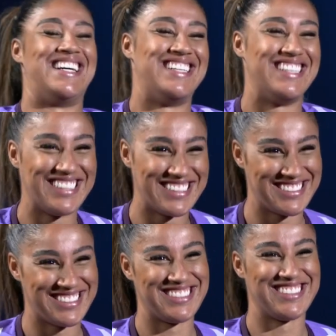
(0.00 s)
That's
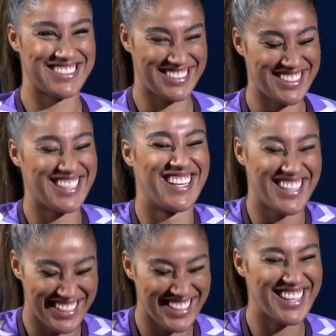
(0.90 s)
one way of winning a
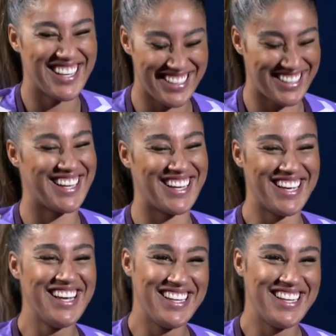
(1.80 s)
long distance race.